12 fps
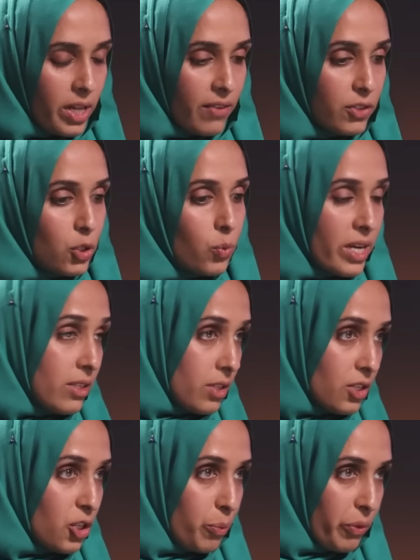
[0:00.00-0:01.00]
Well, I have two ways to
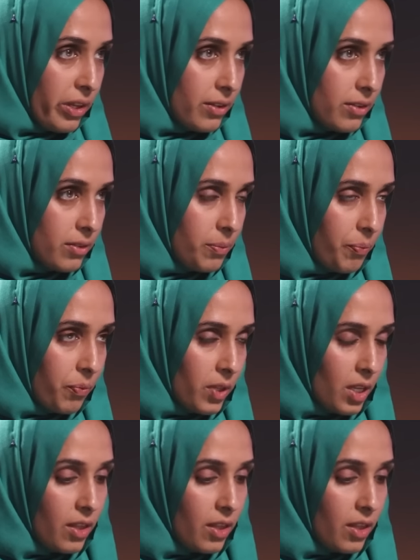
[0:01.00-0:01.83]
interpret this. Hmm.